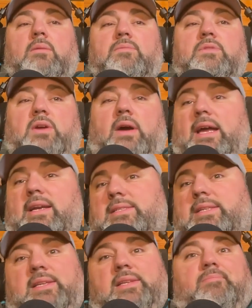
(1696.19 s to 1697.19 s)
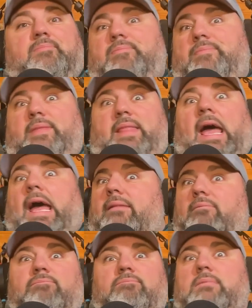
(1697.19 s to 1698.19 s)
So I had to say
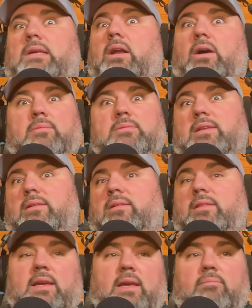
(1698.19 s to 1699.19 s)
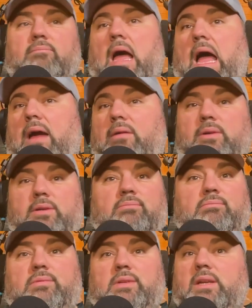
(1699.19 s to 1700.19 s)
that, you know, I'm sitting there thinking I
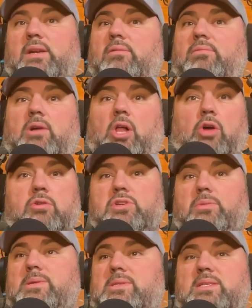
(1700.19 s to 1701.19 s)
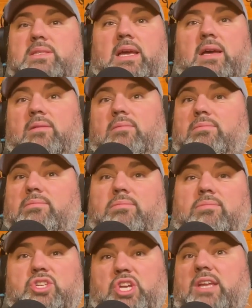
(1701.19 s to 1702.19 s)
would, you know, close your business down,
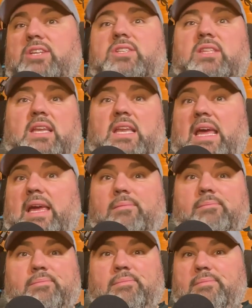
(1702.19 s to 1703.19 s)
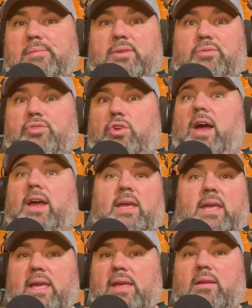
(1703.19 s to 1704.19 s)
change the name and try
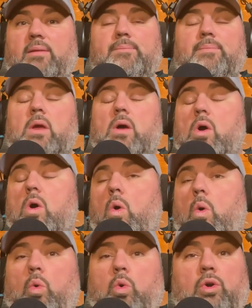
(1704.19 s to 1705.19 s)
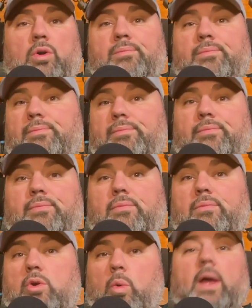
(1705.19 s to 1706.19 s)
again, or
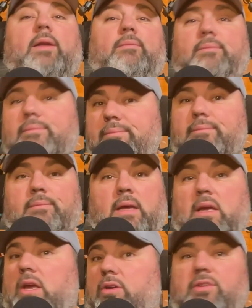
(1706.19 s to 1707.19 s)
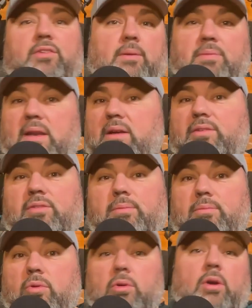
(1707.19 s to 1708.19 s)
quit and go do something else,
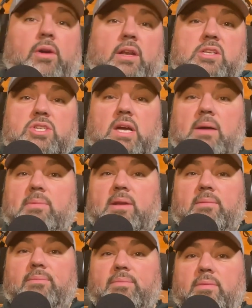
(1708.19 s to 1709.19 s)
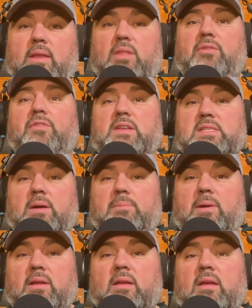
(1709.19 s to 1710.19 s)
or go get a job at another fence
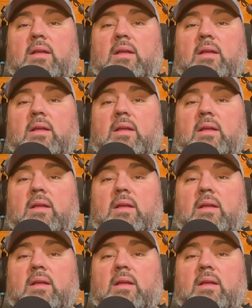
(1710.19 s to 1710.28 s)
company.